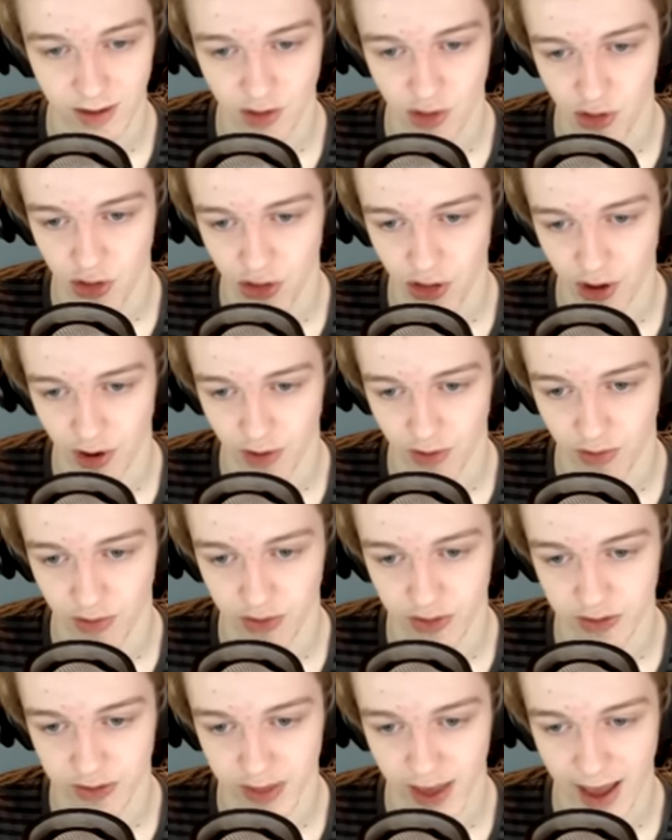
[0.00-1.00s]
So
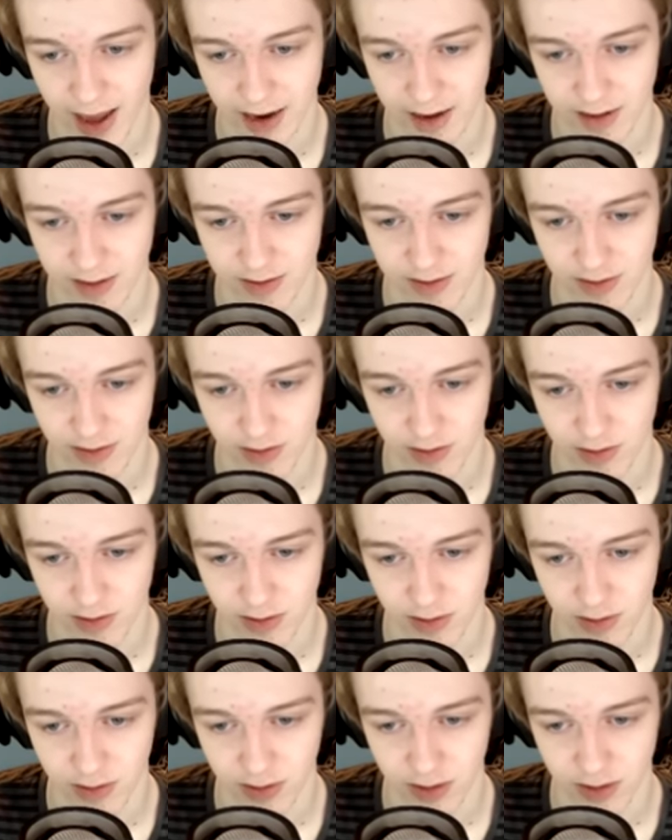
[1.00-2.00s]
that is all.